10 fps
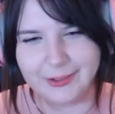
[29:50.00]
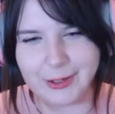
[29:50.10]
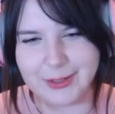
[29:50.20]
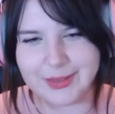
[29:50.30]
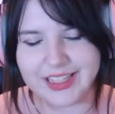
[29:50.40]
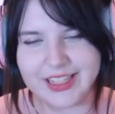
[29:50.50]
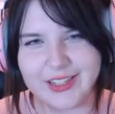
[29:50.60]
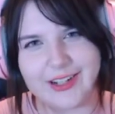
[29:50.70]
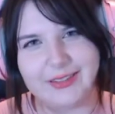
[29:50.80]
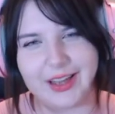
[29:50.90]
Welcome to the
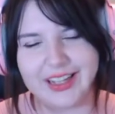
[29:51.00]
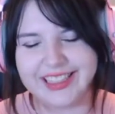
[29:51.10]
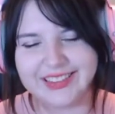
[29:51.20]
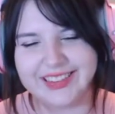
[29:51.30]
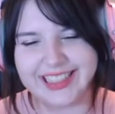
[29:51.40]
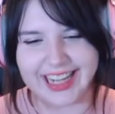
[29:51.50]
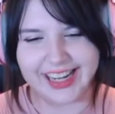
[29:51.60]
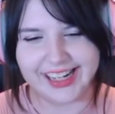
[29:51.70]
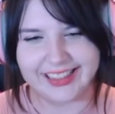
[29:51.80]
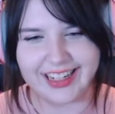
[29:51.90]
stream. How you doing
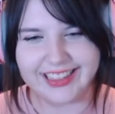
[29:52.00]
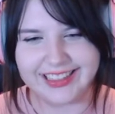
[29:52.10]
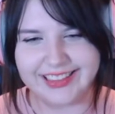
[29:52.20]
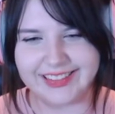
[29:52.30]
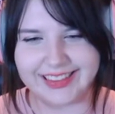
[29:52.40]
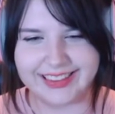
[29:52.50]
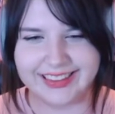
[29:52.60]
today? How you doing?